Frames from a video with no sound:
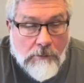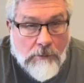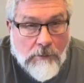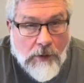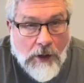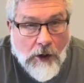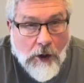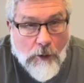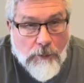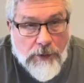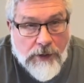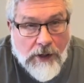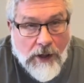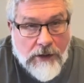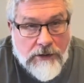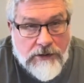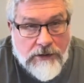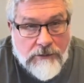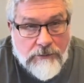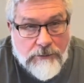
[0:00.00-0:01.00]
I hope you got
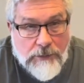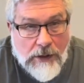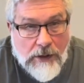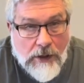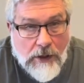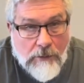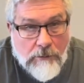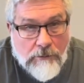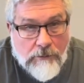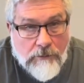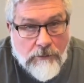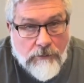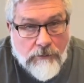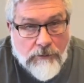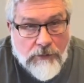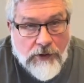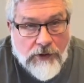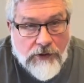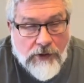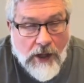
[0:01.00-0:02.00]
some
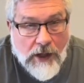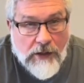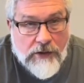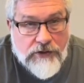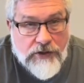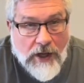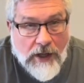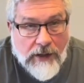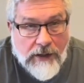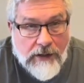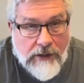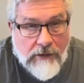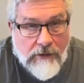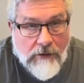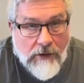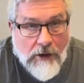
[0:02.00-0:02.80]
good knowledge out of here.